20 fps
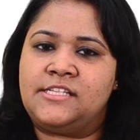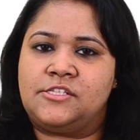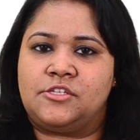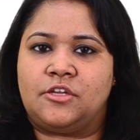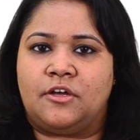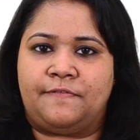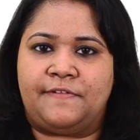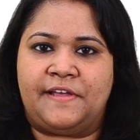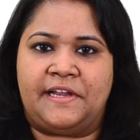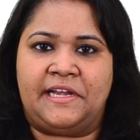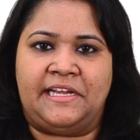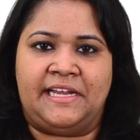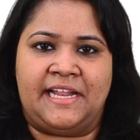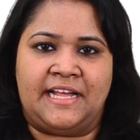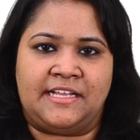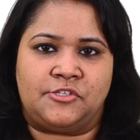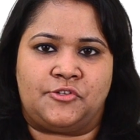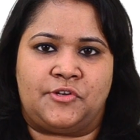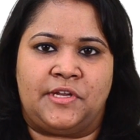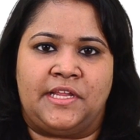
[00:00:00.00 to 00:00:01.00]
software
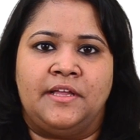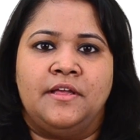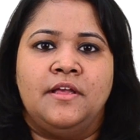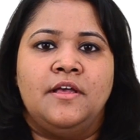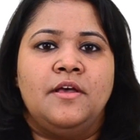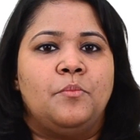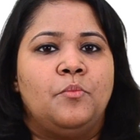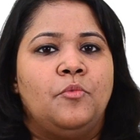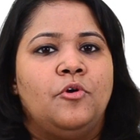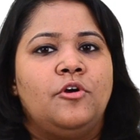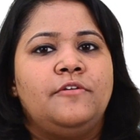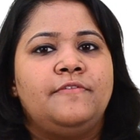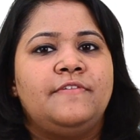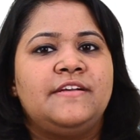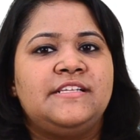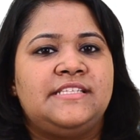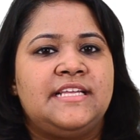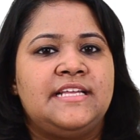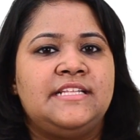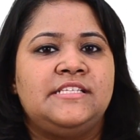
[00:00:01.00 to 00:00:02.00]
industry.
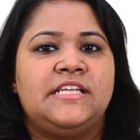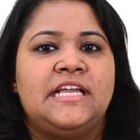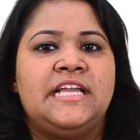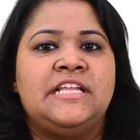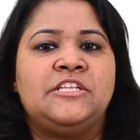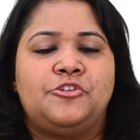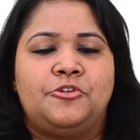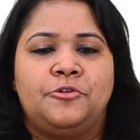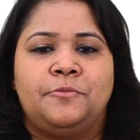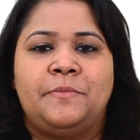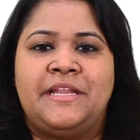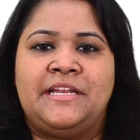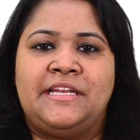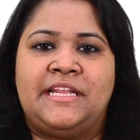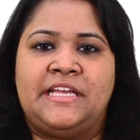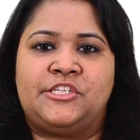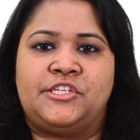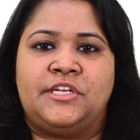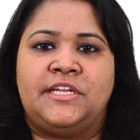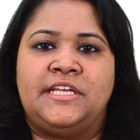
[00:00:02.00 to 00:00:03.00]
Moreover, since
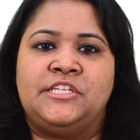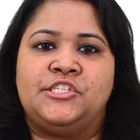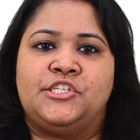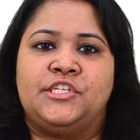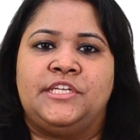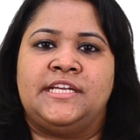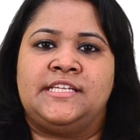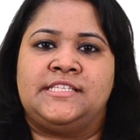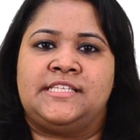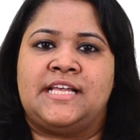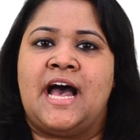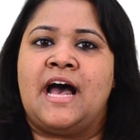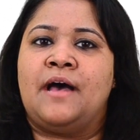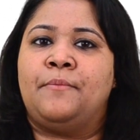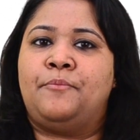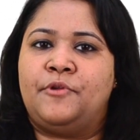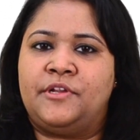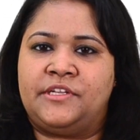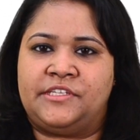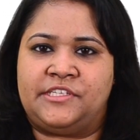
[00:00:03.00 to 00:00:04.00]
instrumentation engineers are
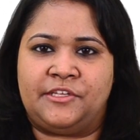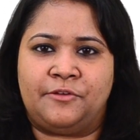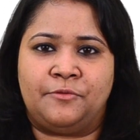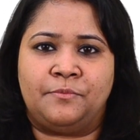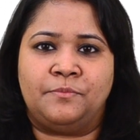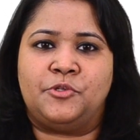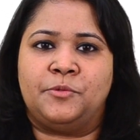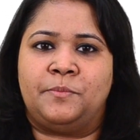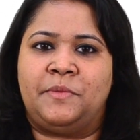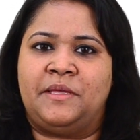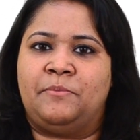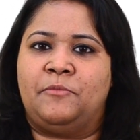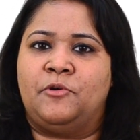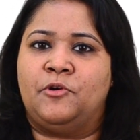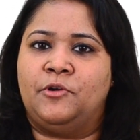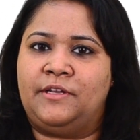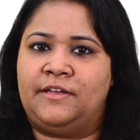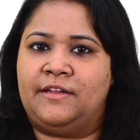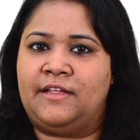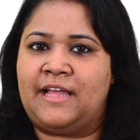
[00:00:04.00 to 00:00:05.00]
presumed to be
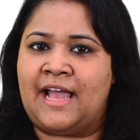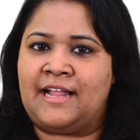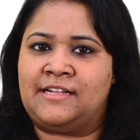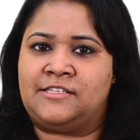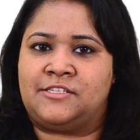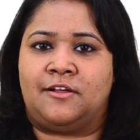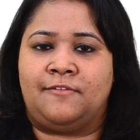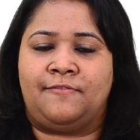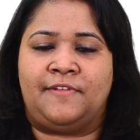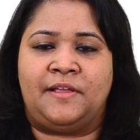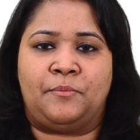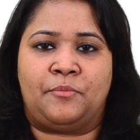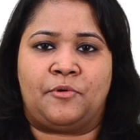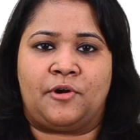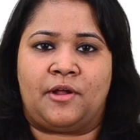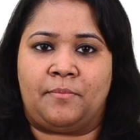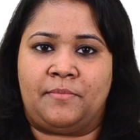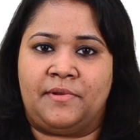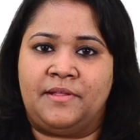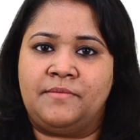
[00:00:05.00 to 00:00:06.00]
good at solving
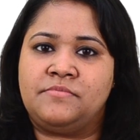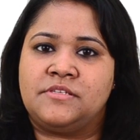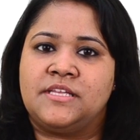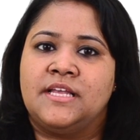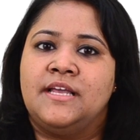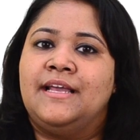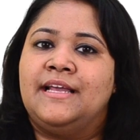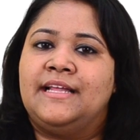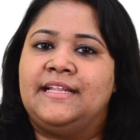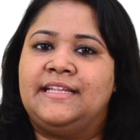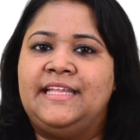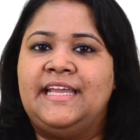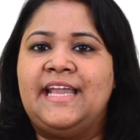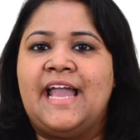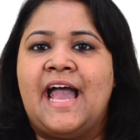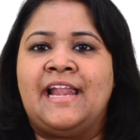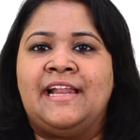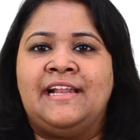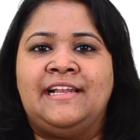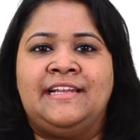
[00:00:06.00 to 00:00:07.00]
problems, the
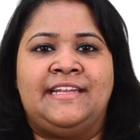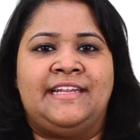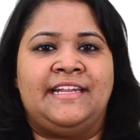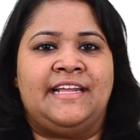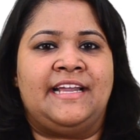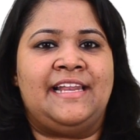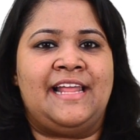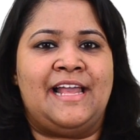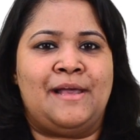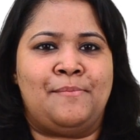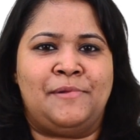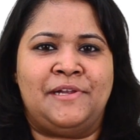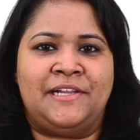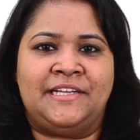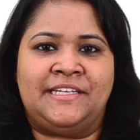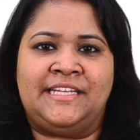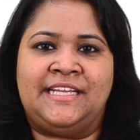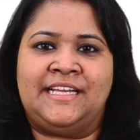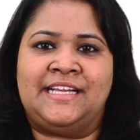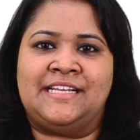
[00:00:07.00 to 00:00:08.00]
analytical
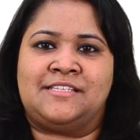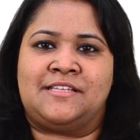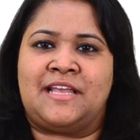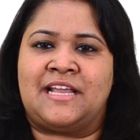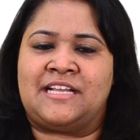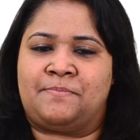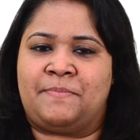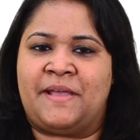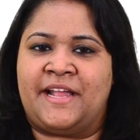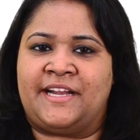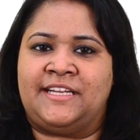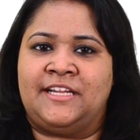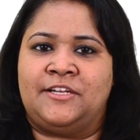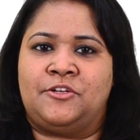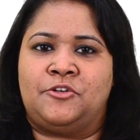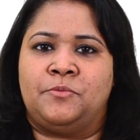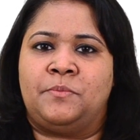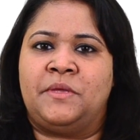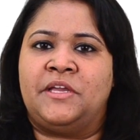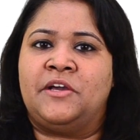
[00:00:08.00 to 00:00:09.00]
ability is
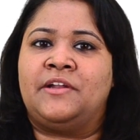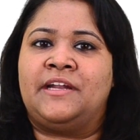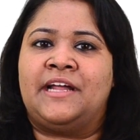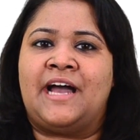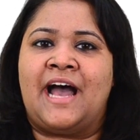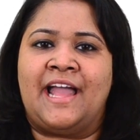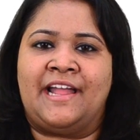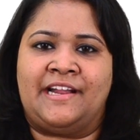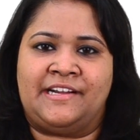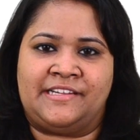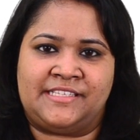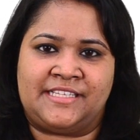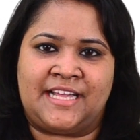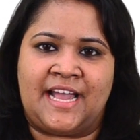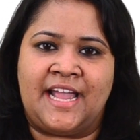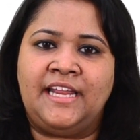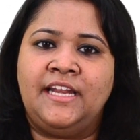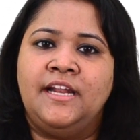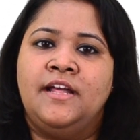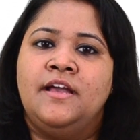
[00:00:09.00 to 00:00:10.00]
expected to be on a higher
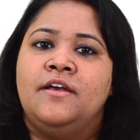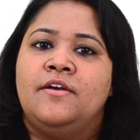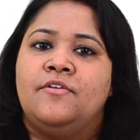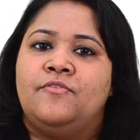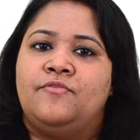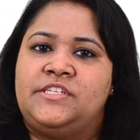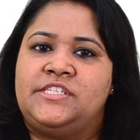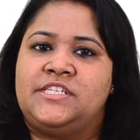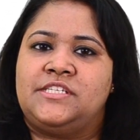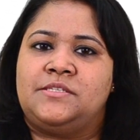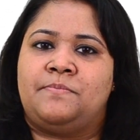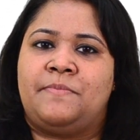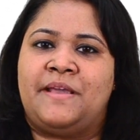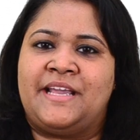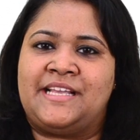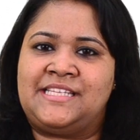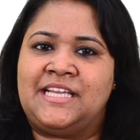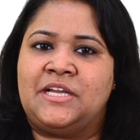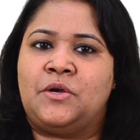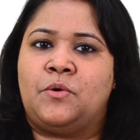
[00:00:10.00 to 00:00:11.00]
side, which is
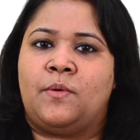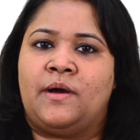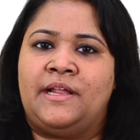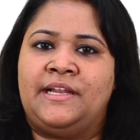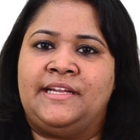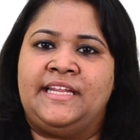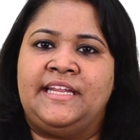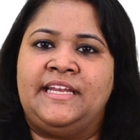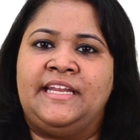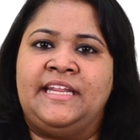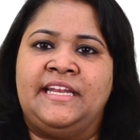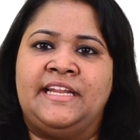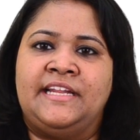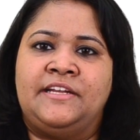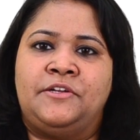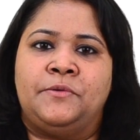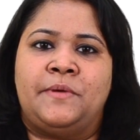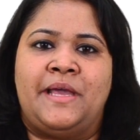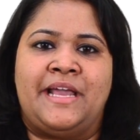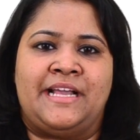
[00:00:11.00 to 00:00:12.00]
basic quality
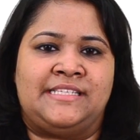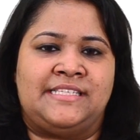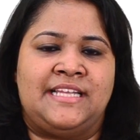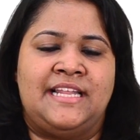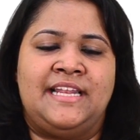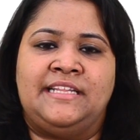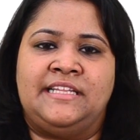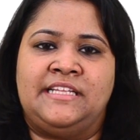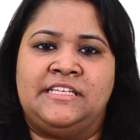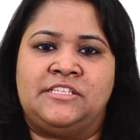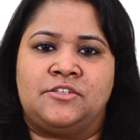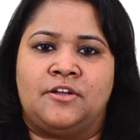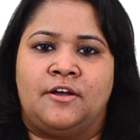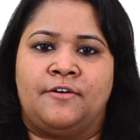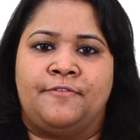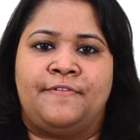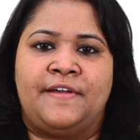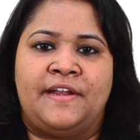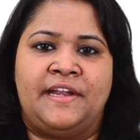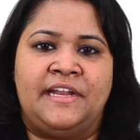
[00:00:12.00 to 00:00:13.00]
needed to excel in the
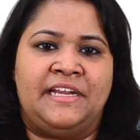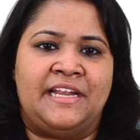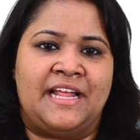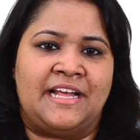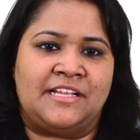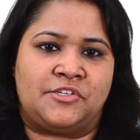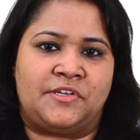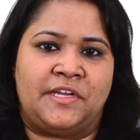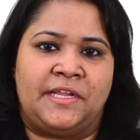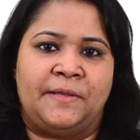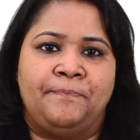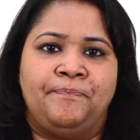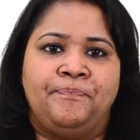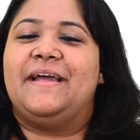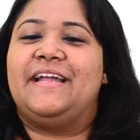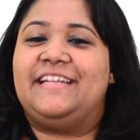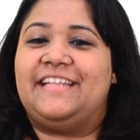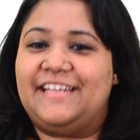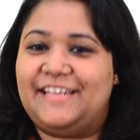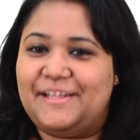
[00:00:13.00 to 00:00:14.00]
software industry.
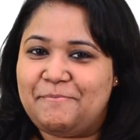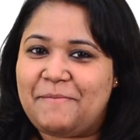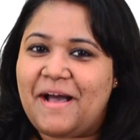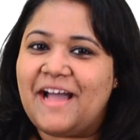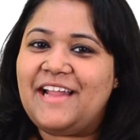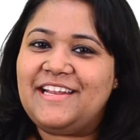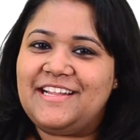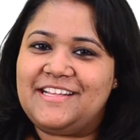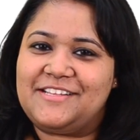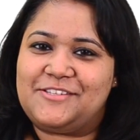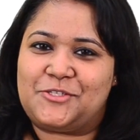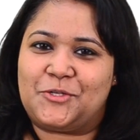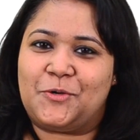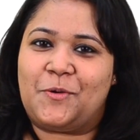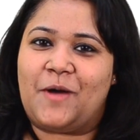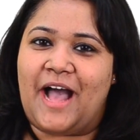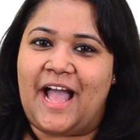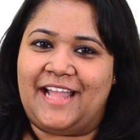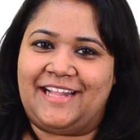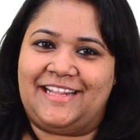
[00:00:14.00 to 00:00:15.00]
The demand is
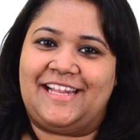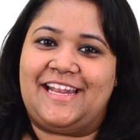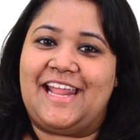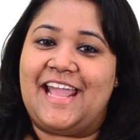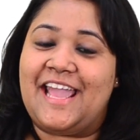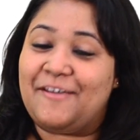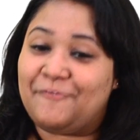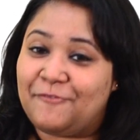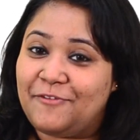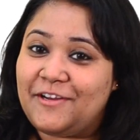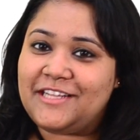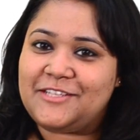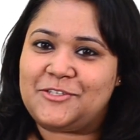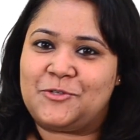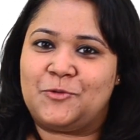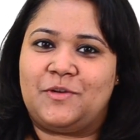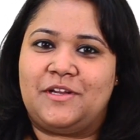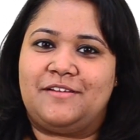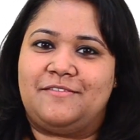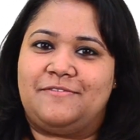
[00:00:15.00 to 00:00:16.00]
so high that every
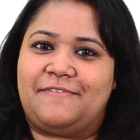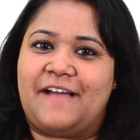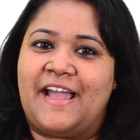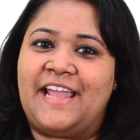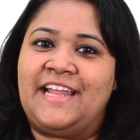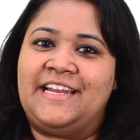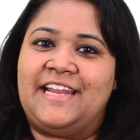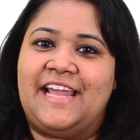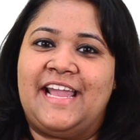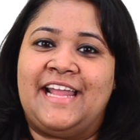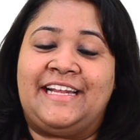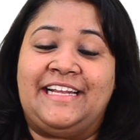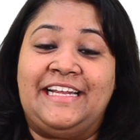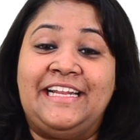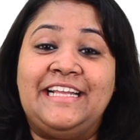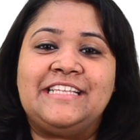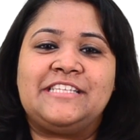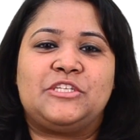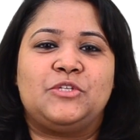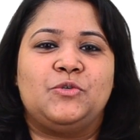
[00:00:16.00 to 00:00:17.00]
student finds at
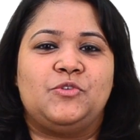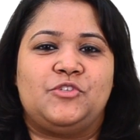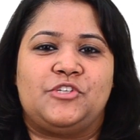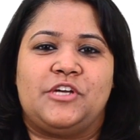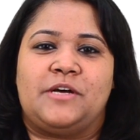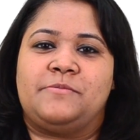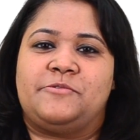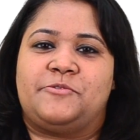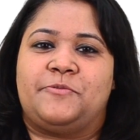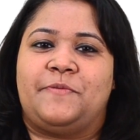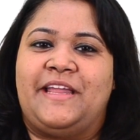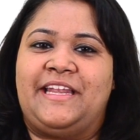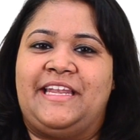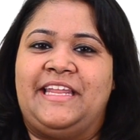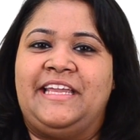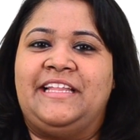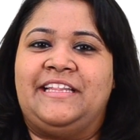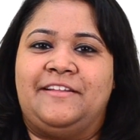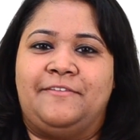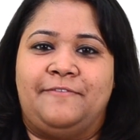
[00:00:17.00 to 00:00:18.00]
least two jobs
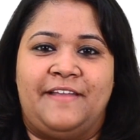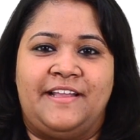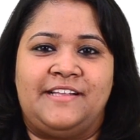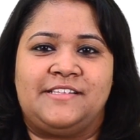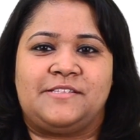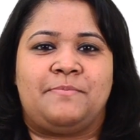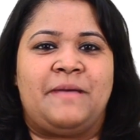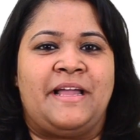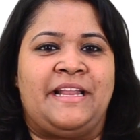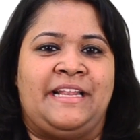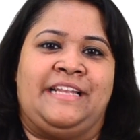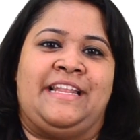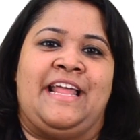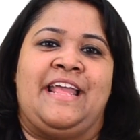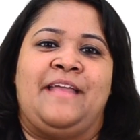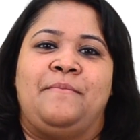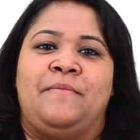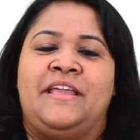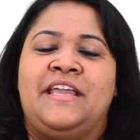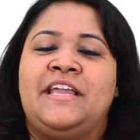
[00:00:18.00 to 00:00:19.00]
waiting in the wings by the
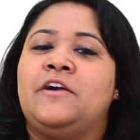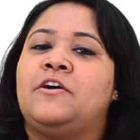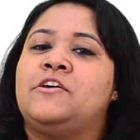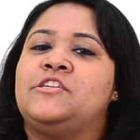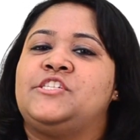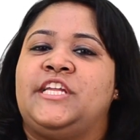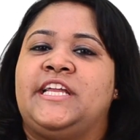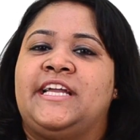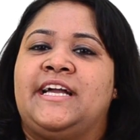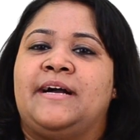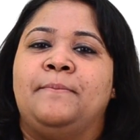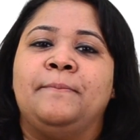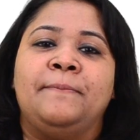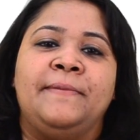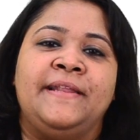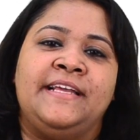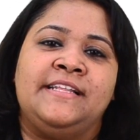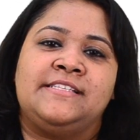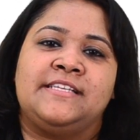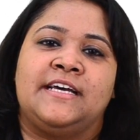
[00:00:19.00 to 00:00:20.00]
time he or she
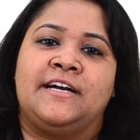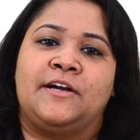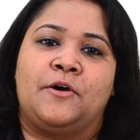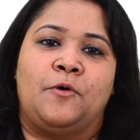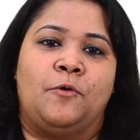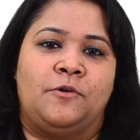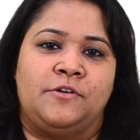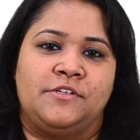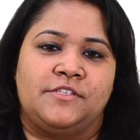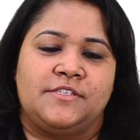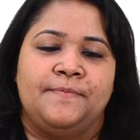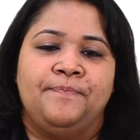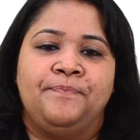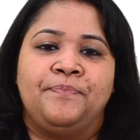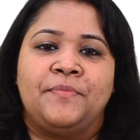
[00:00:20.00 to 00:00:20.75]
completes her course.